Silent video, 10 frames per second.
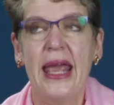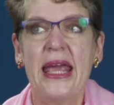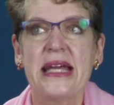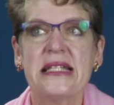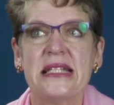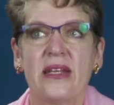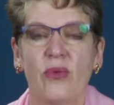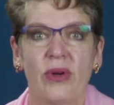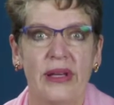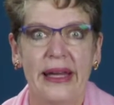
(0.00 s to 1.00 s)
and there
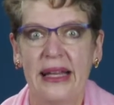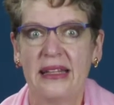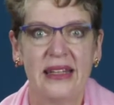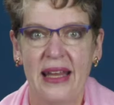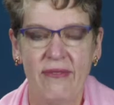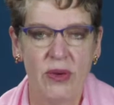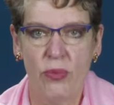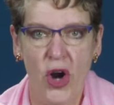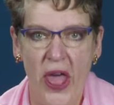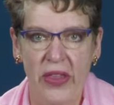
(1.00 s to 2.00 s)
were like 11
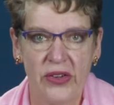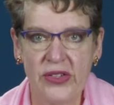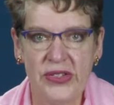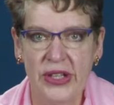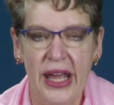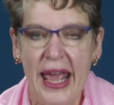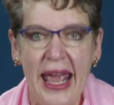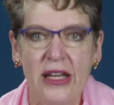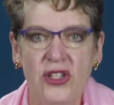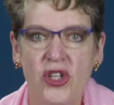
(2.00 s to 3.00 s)
brothers,
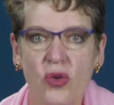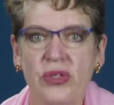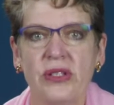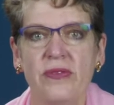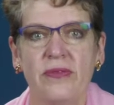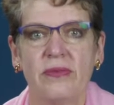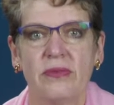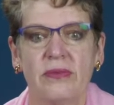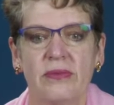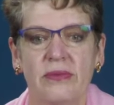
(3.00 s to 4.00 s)
and Joseph
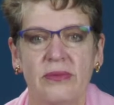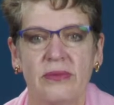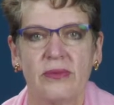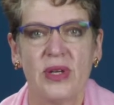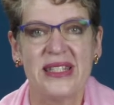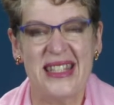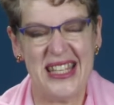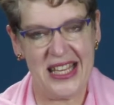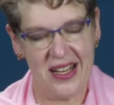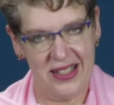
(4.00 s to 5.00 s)
was the
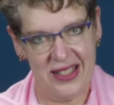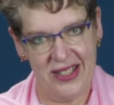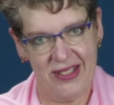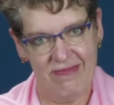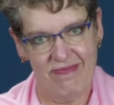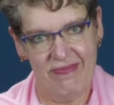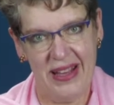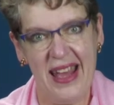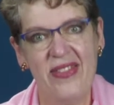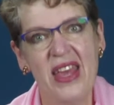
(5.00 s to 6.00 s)
youngest.
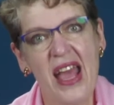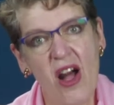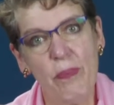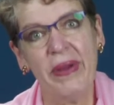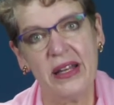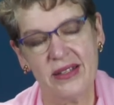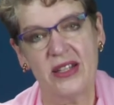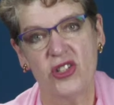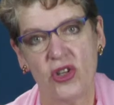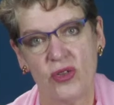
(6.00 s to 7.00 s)
And they all picked
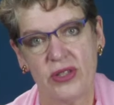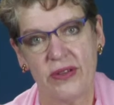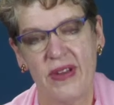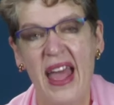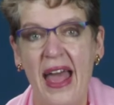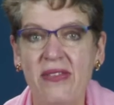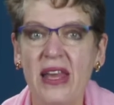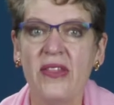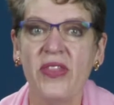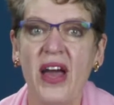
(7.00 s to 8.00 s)
on Joseph. And
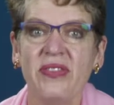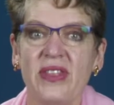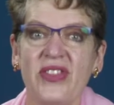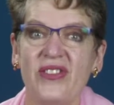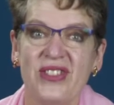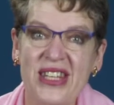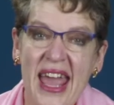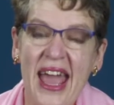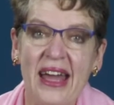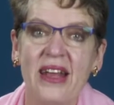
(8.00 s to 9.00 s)
they thought that their
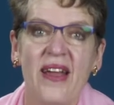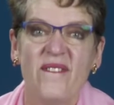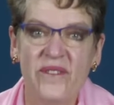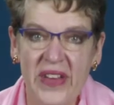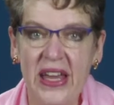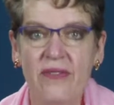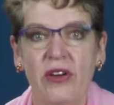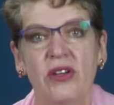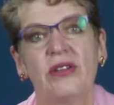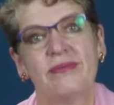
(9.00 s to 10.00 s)
dad
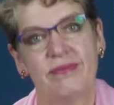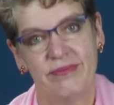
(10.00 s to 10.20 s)
favored